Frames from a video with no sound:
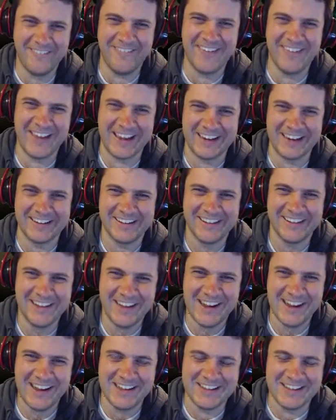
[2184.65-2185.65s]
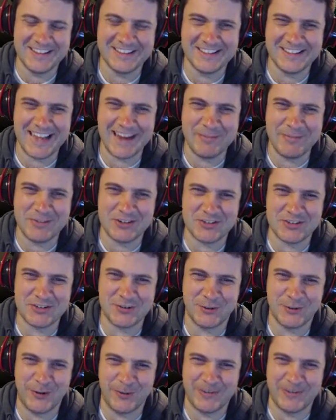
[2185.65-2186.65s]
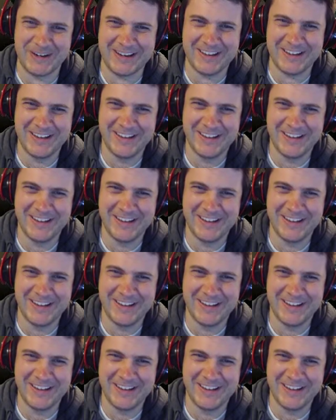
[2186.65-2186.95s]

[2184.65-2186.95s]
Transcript: Wait, did the game just troll me?